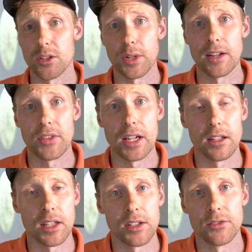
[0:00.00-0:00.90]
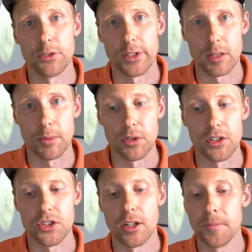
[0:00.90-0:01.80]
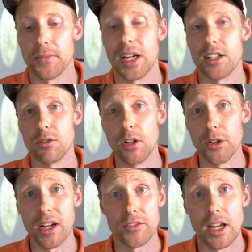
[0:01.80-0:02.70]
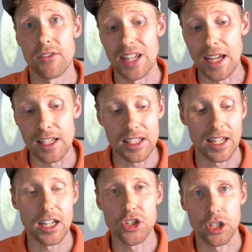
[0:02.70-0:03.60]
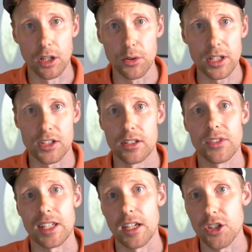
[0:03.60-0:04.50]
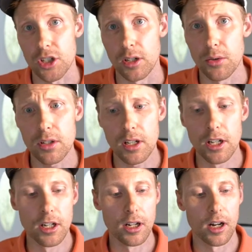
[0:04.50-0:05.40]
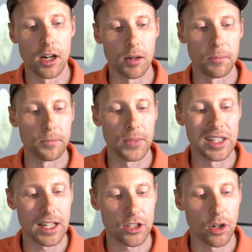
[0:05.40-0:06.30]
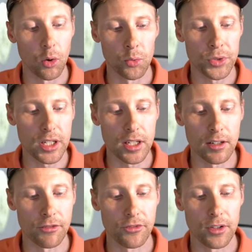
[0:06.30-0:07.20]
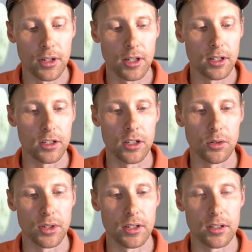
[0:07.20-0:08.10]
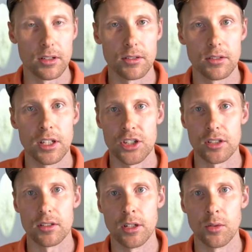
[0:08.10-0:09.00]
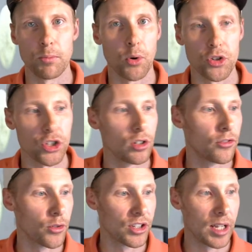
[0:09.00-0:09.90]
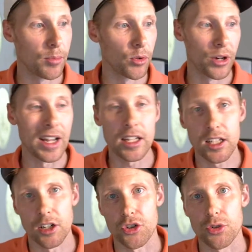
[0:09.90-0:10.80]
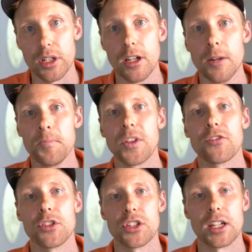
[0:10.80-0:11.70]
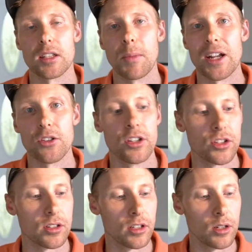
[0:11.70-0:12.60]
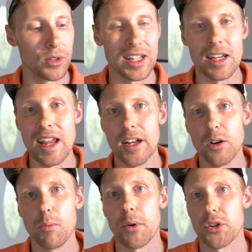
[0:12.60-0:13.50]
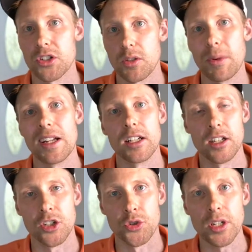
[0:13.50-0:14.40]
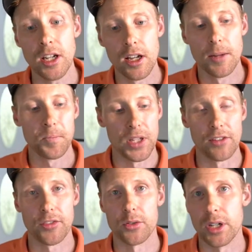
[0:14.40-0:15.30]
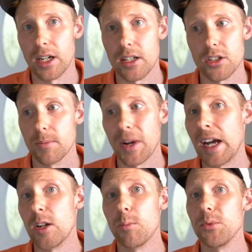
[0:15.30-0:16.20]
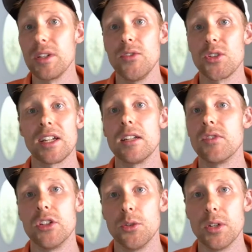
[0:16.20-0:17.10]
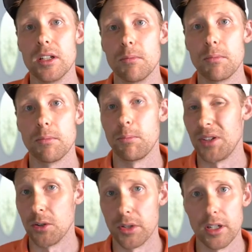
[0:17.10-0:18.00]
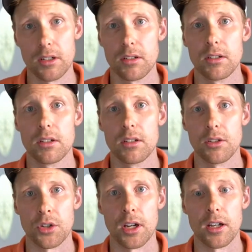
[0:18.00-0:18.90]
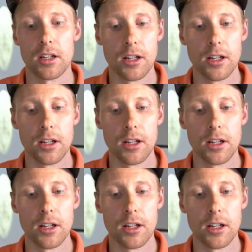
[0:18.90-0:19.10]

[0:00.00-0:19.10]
don't have that level of experience. I do know you have to have an N cage code instead of a cage code. And that's only if, it's, Portugal, for example, or any country, for the sake of the matter, is, a NATO participating country. If they're not, I don't believe you can even do it, period. Okay.